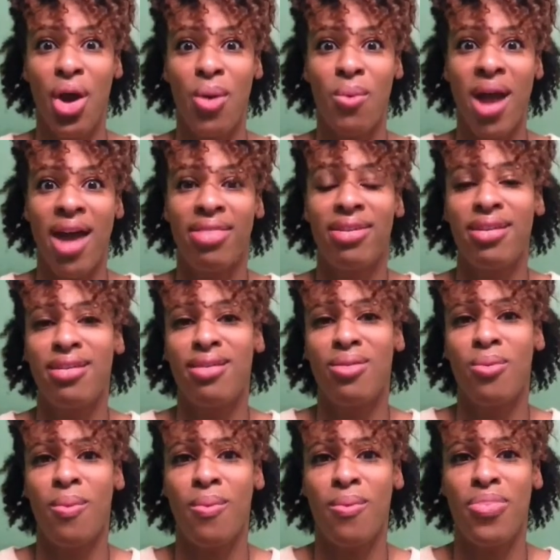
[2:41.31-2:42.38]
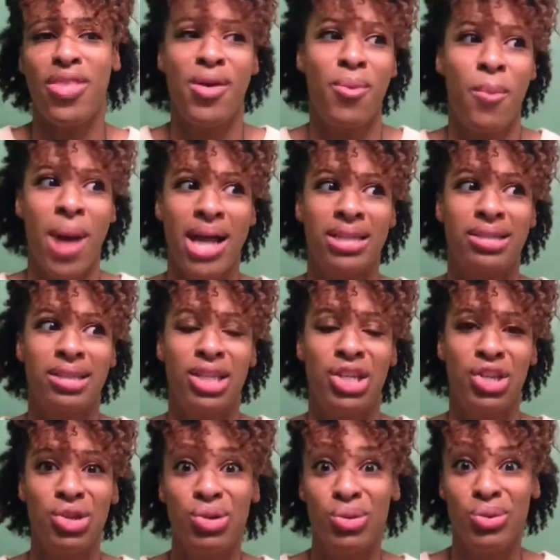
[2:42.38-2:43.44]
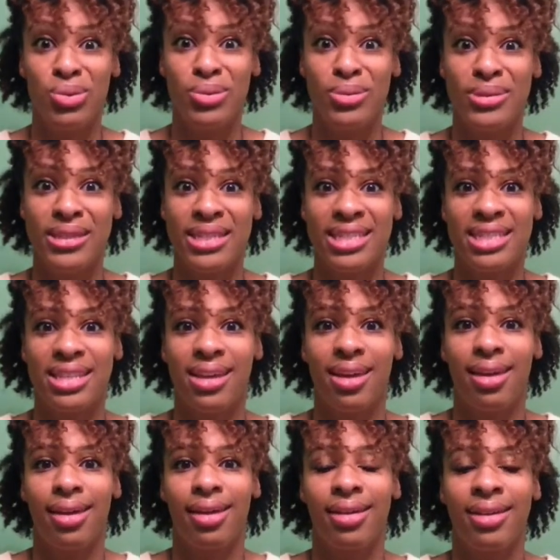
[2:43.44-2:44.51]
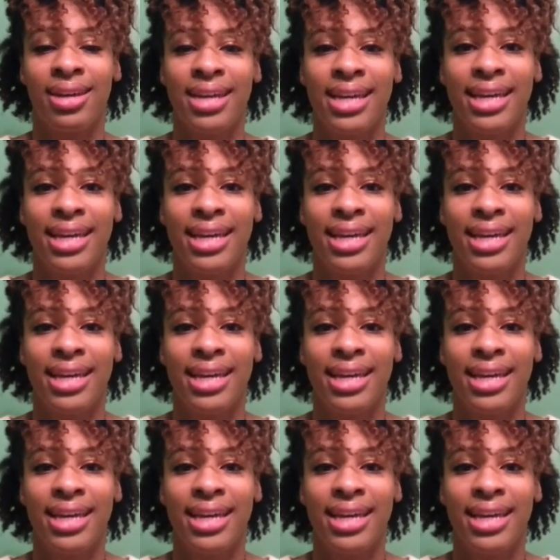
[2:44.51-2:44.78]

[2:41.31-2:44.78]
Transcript: rather than watching the news and seeing,